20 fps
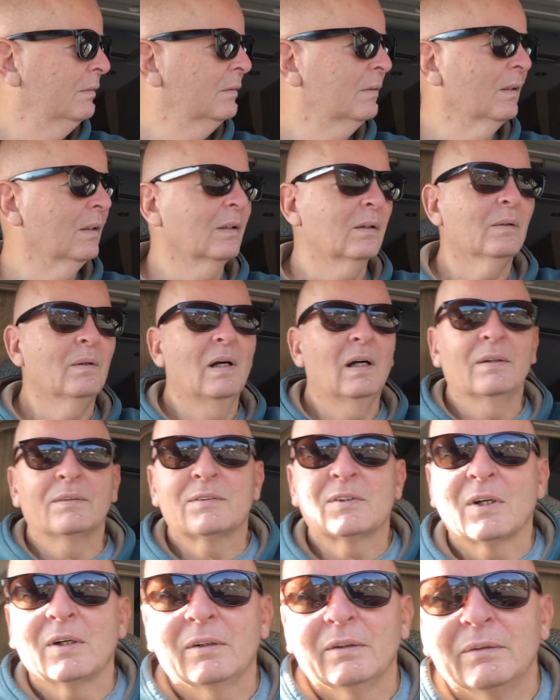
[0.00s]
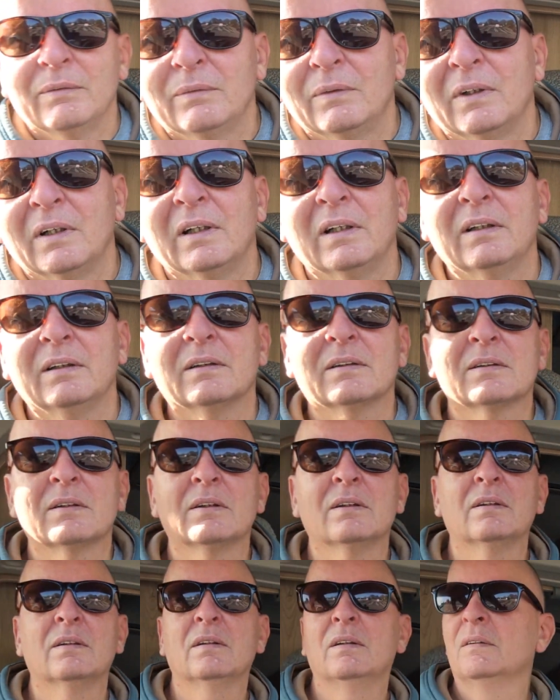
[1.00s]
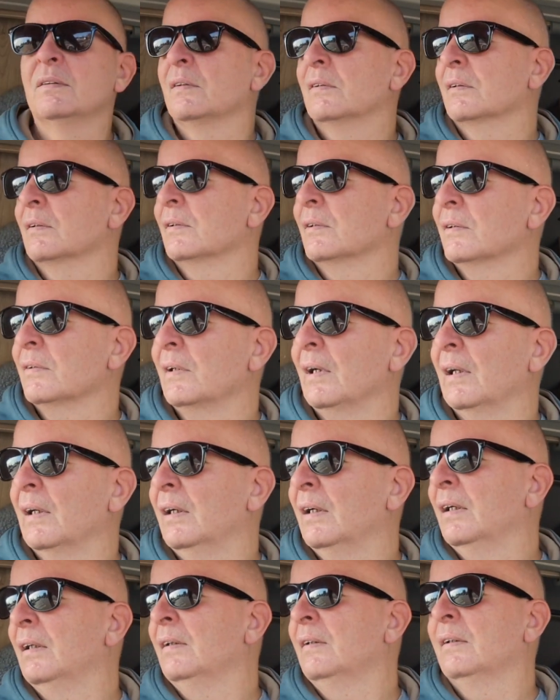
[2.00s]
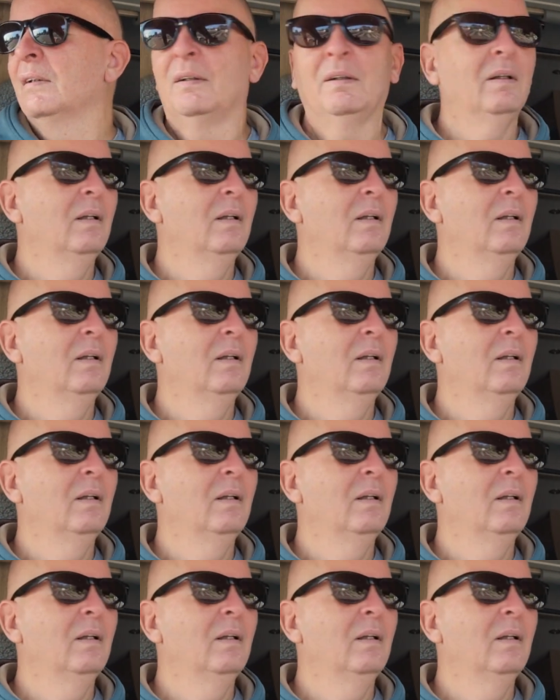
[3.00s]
Gotta go out and turn right. I'll just go straight ahead.